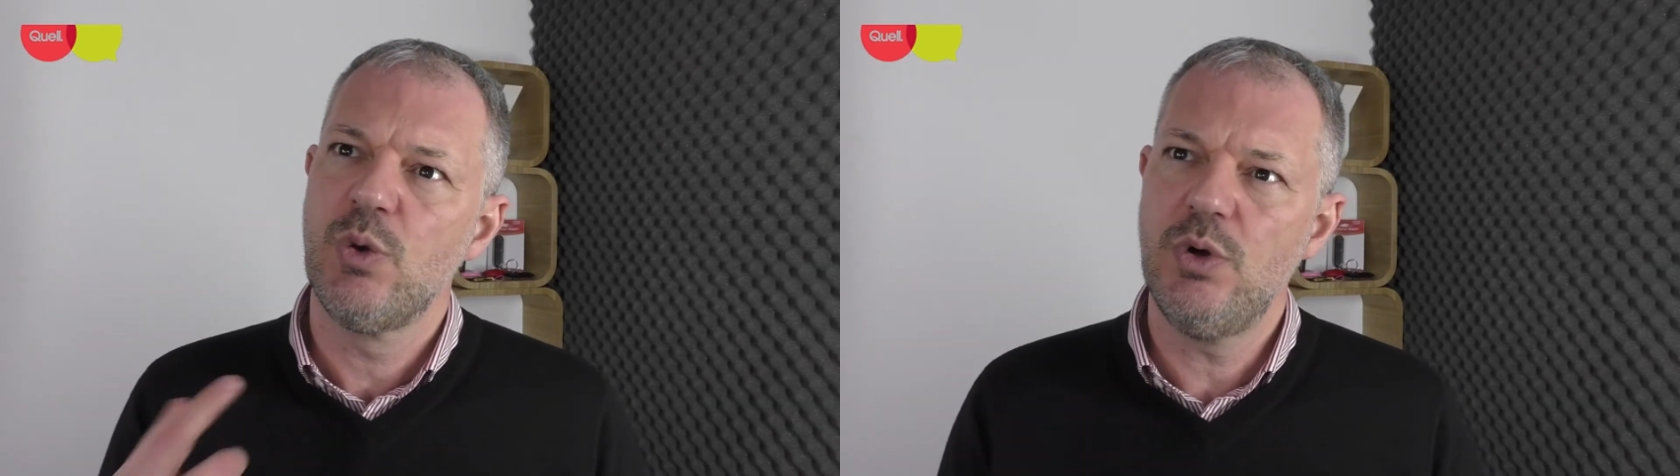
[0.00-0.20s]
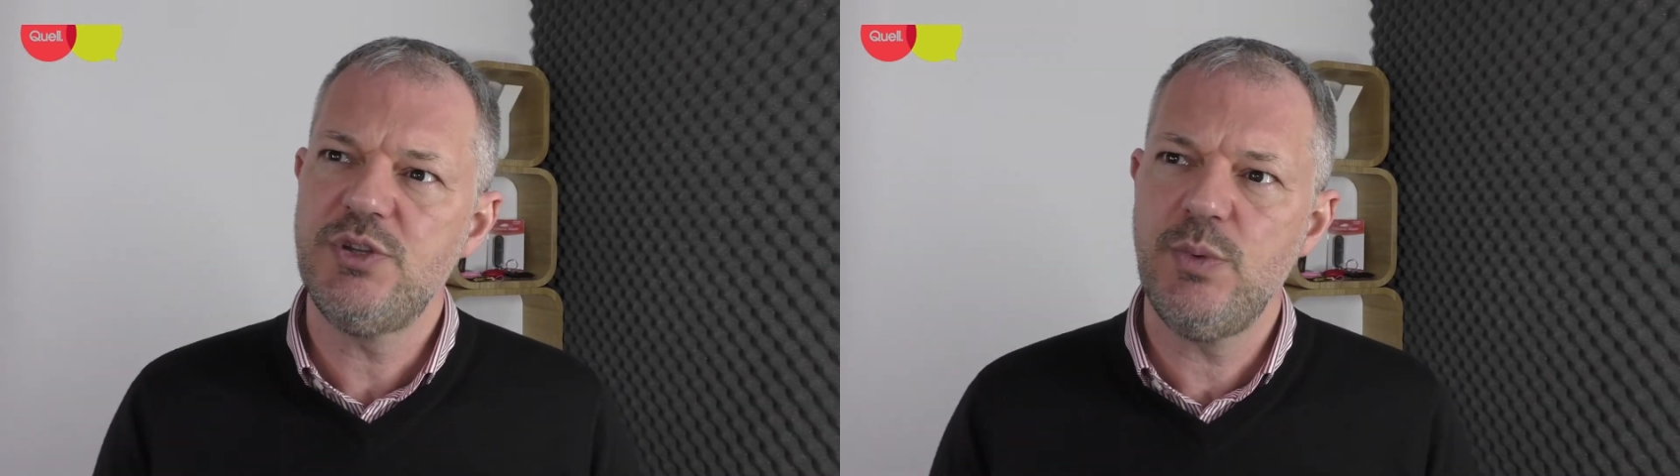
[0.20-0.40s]

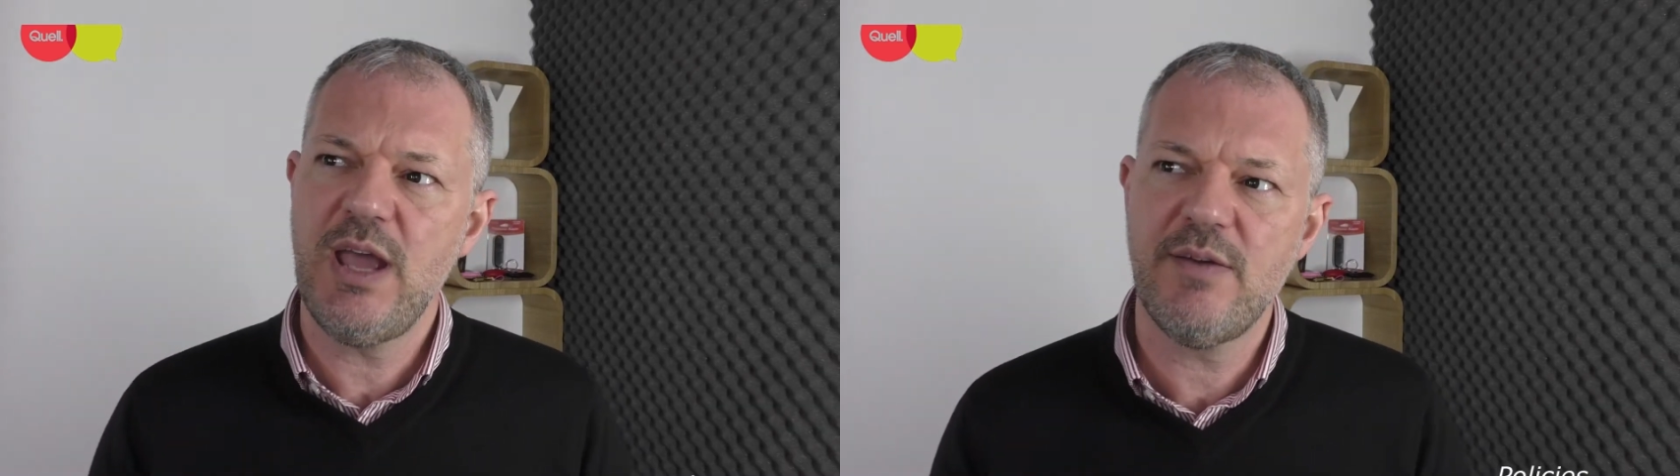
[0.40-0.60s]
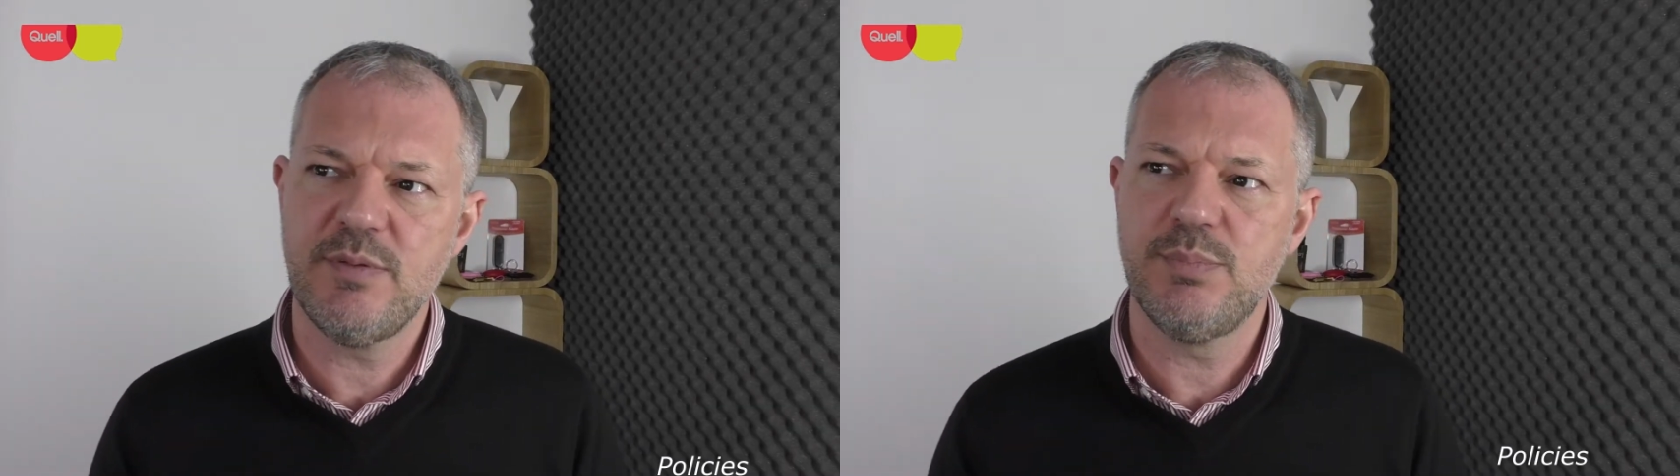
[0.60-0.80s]
What do we
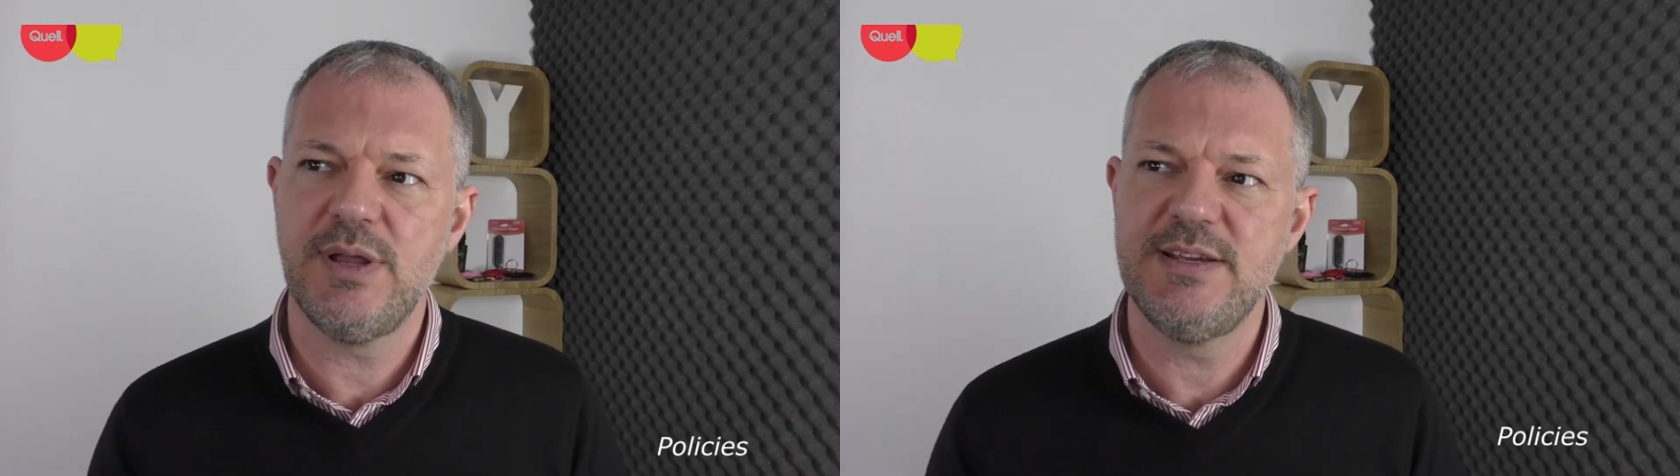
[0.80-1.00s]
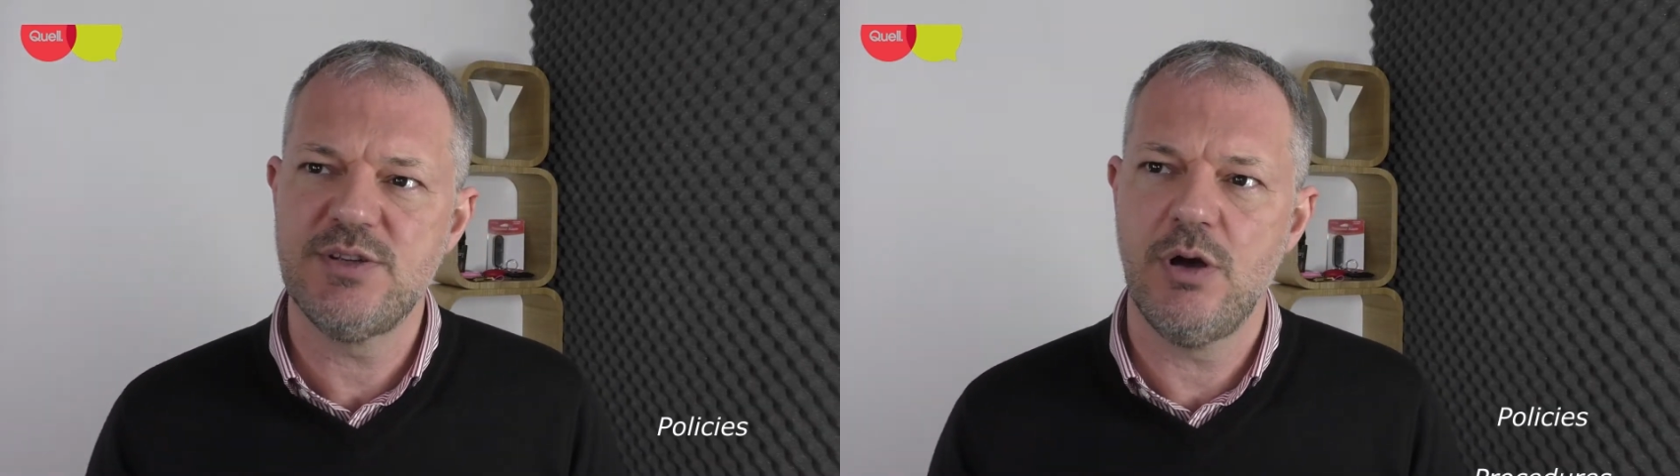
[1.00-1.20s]
have in
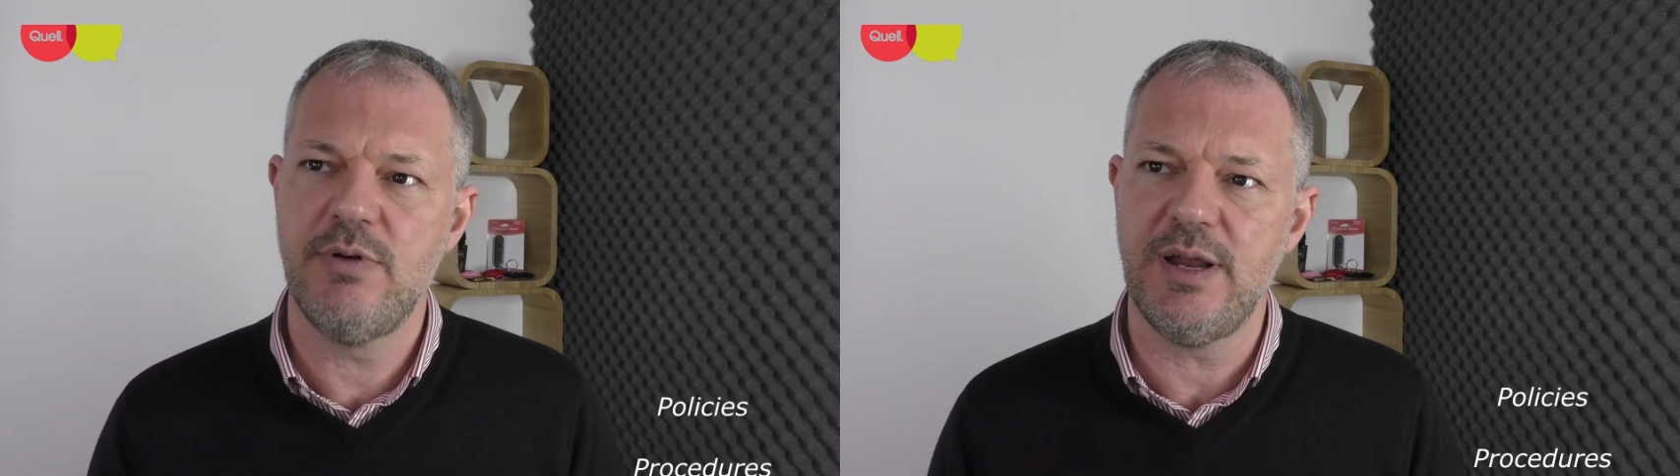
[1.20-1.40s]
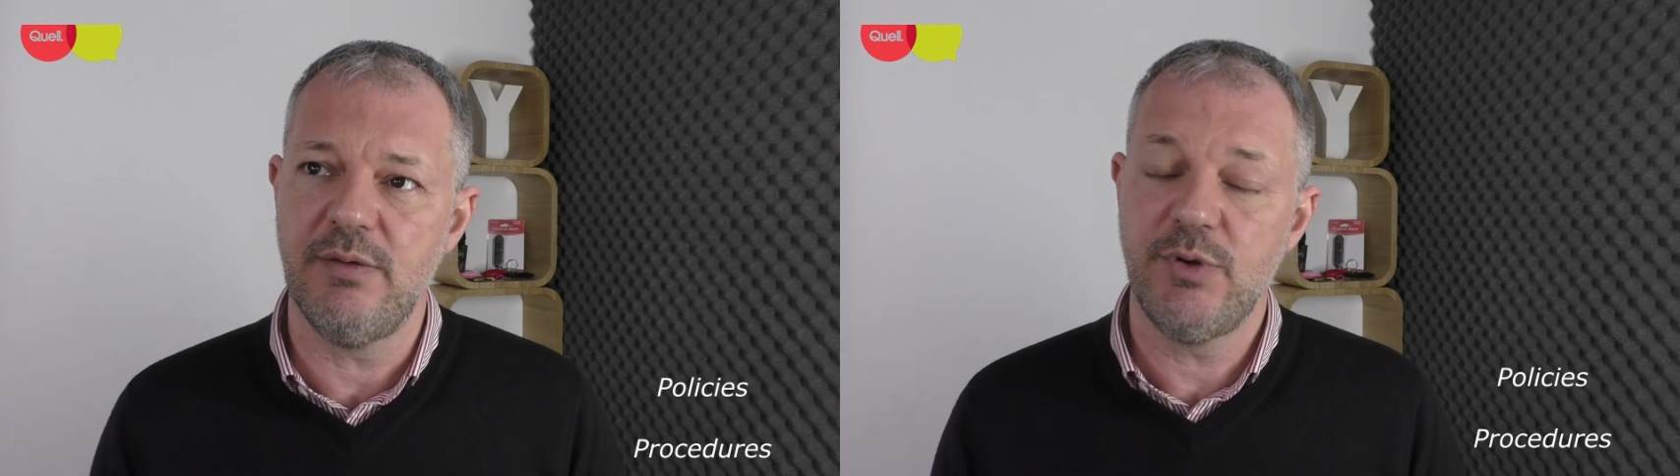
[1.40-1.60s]
place already?